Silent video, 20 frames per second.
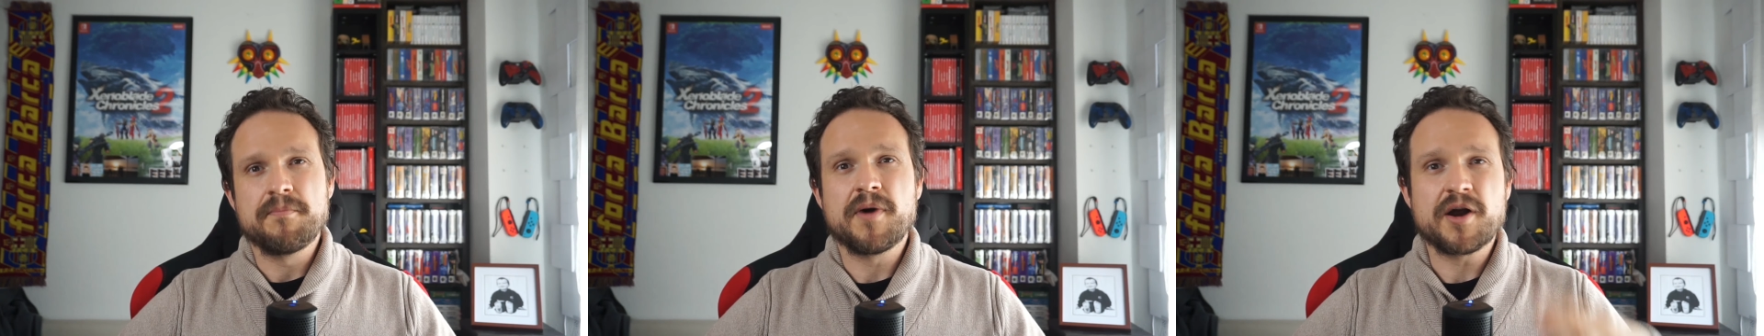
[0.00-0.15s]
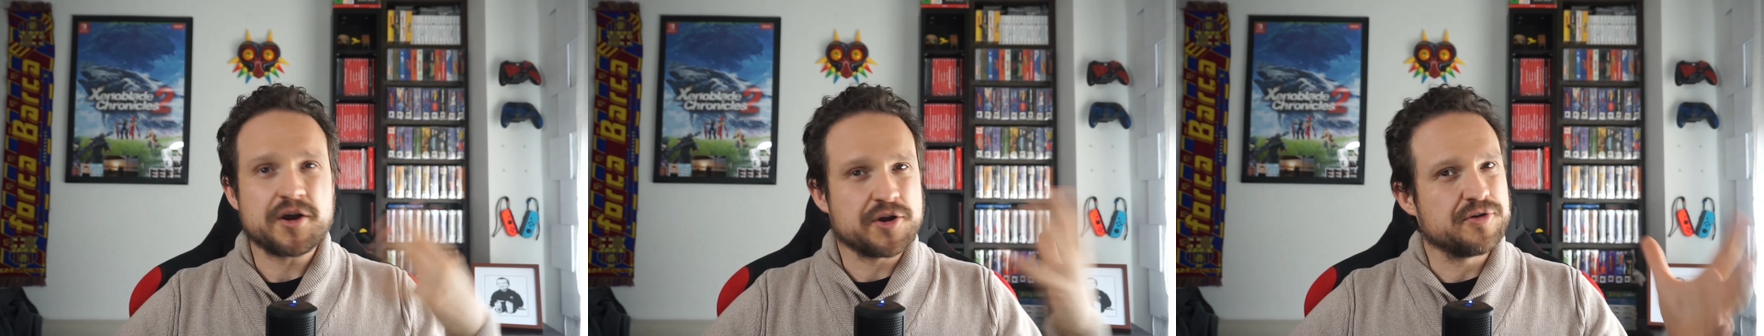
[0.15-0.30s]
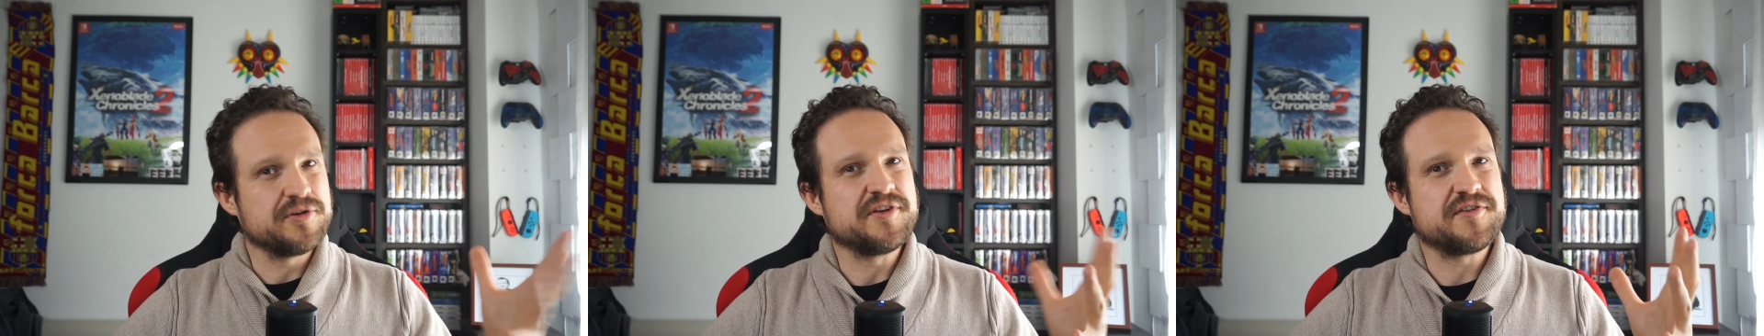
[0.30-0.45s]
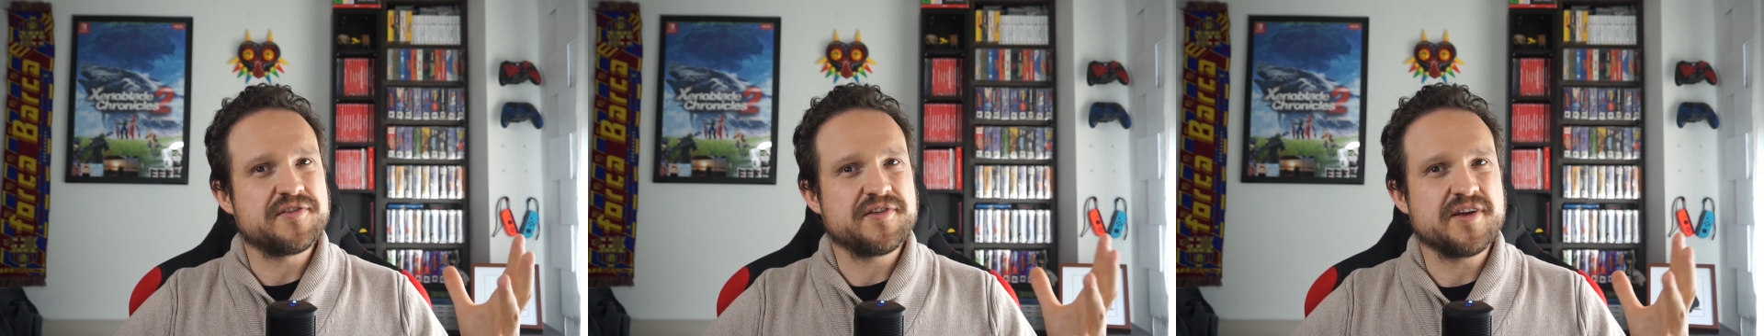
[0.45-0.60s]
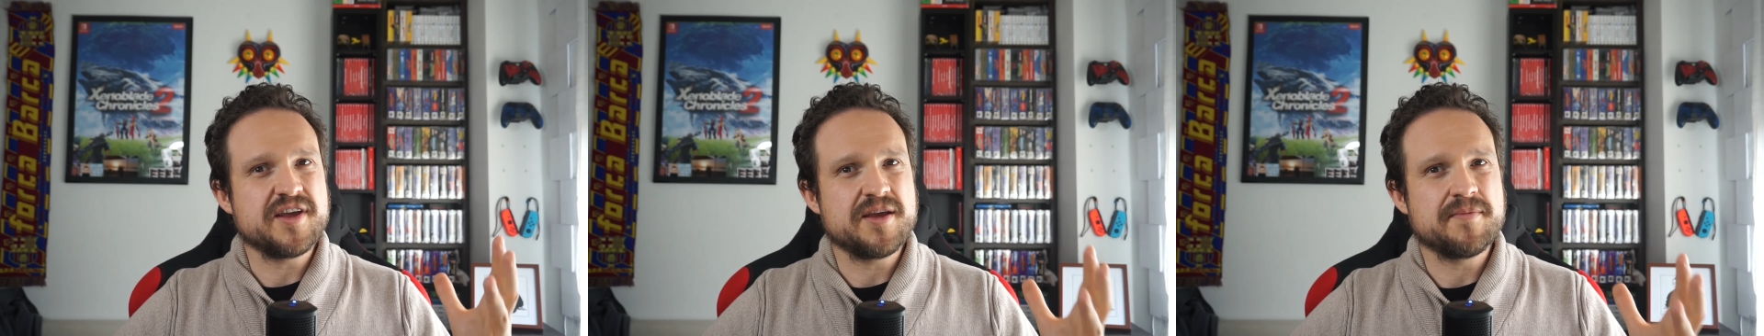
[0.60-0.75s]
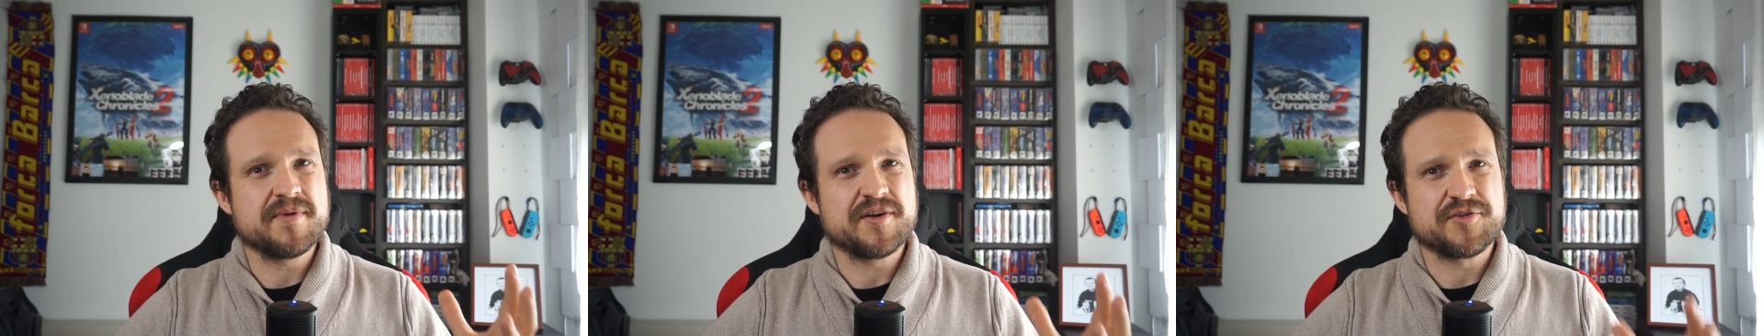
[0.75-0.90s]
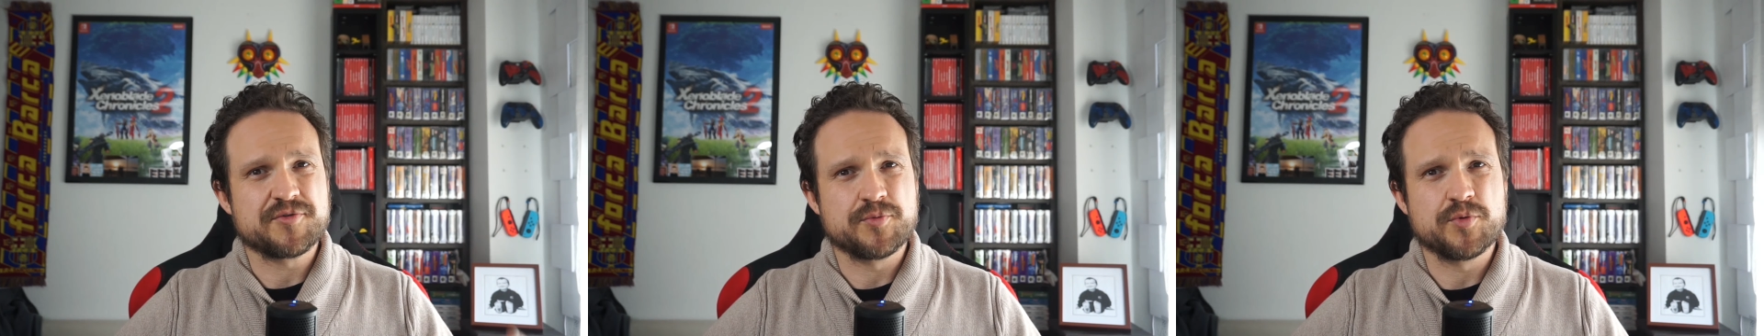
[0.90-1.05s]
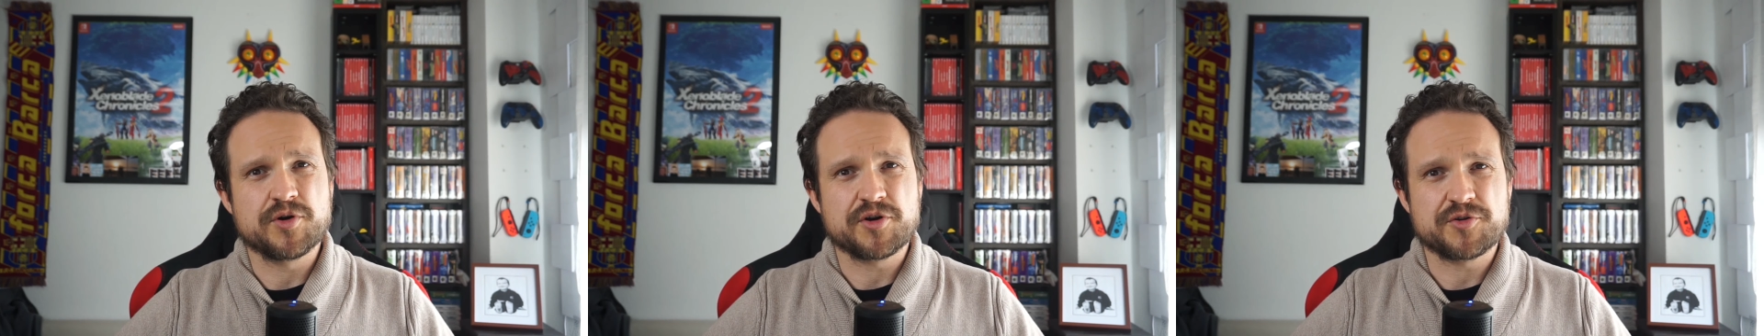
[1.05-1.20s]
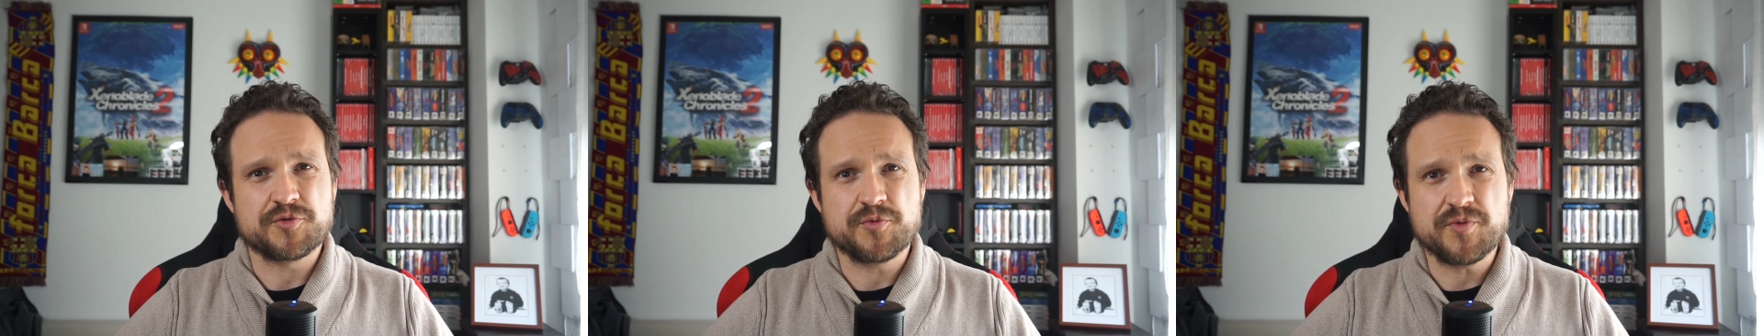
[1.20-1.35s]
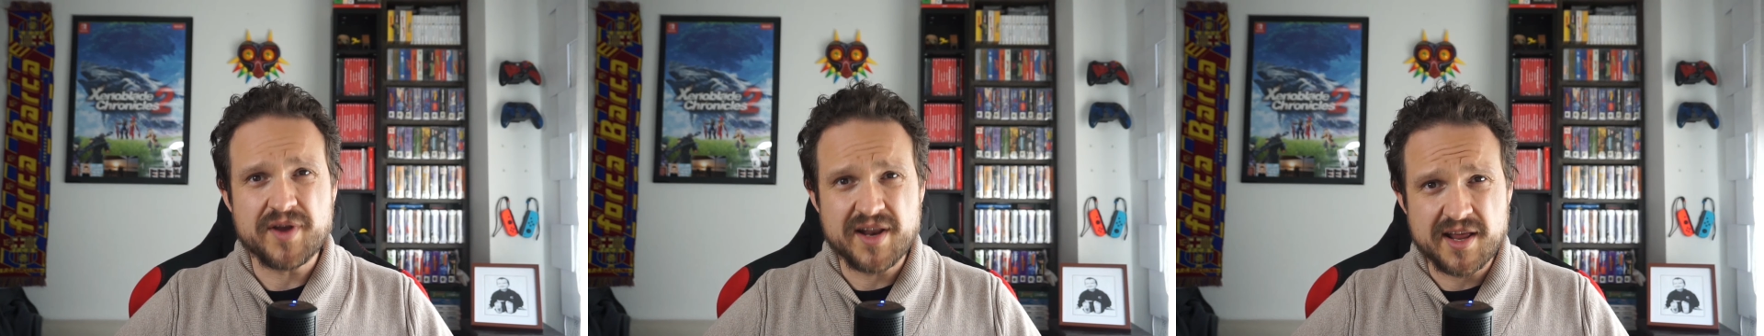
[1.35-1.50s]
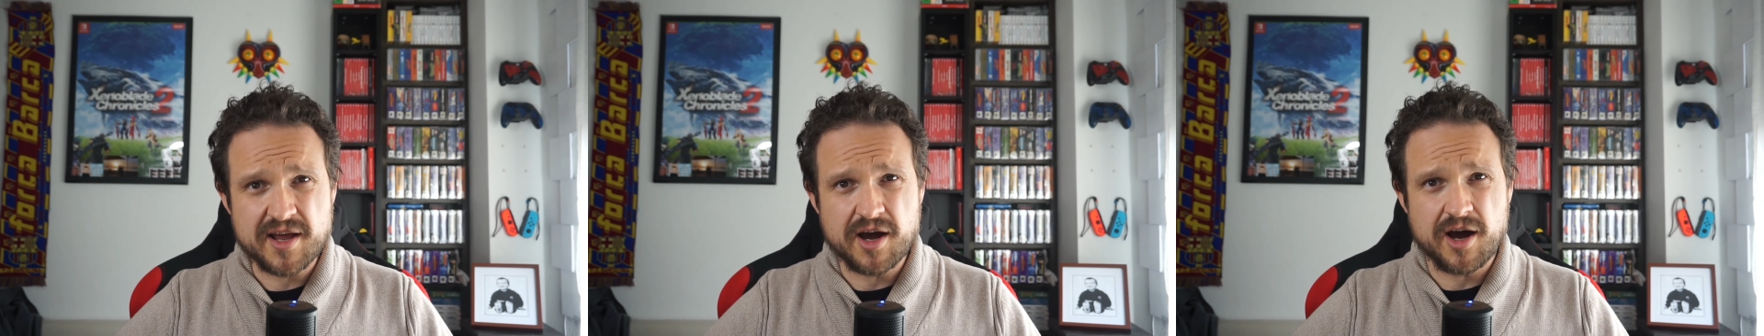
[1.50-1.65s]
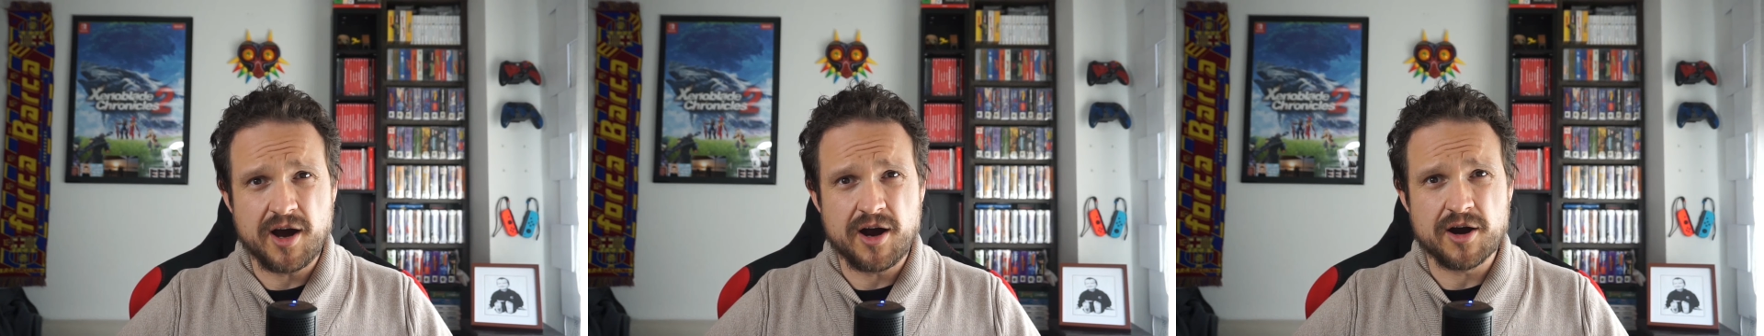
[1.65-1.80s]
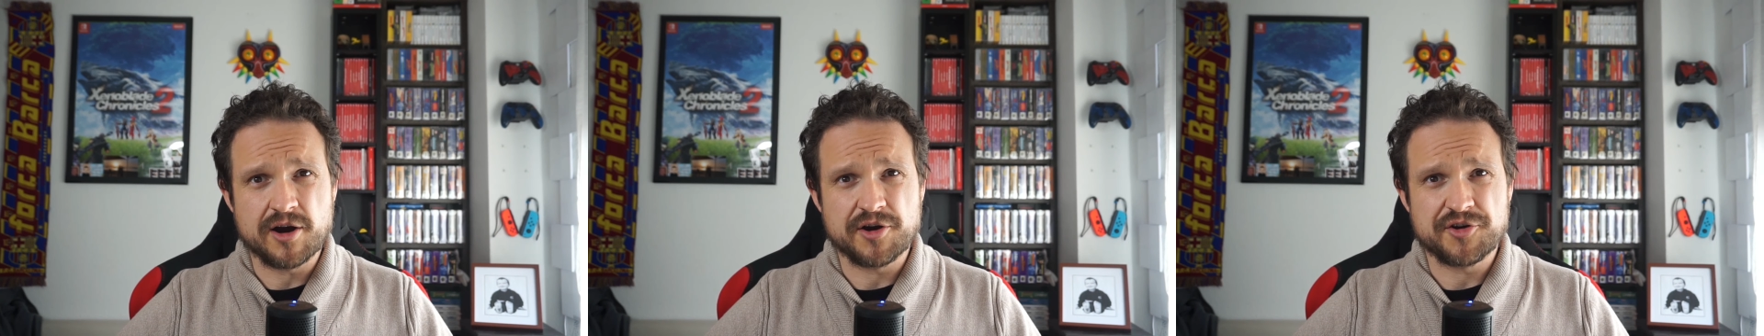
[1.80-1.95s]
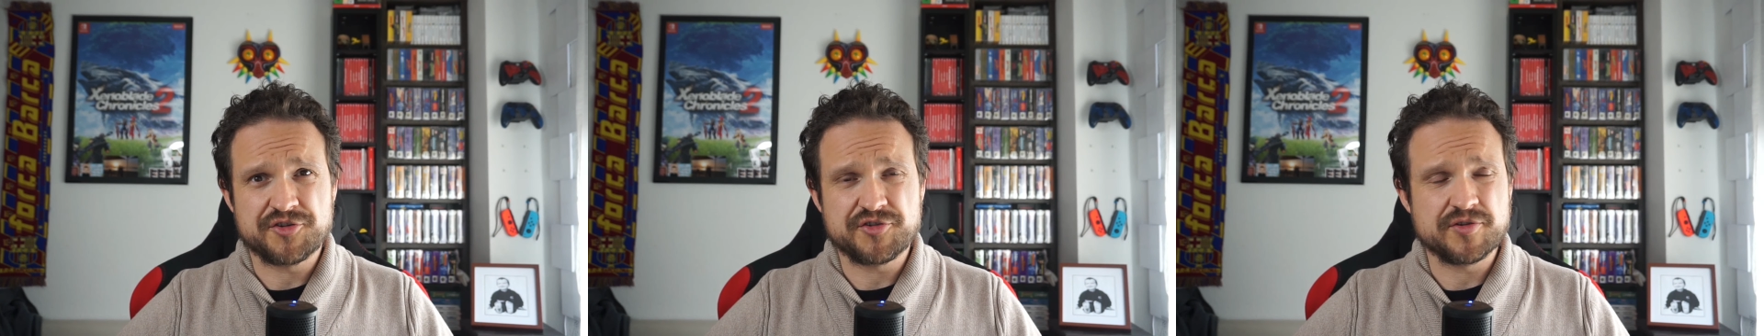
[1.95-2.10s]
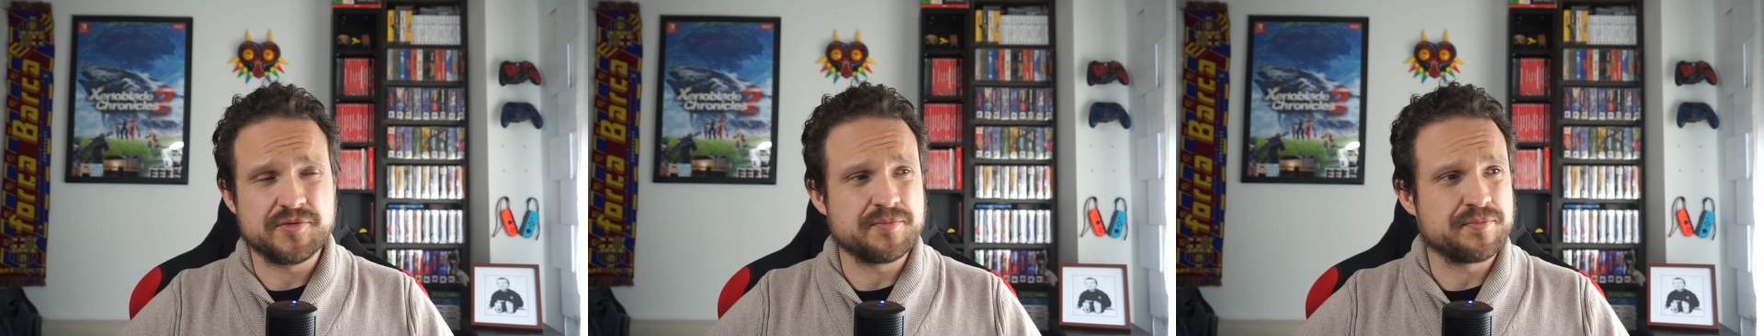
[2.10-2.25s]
Marco and his team has worked really hard to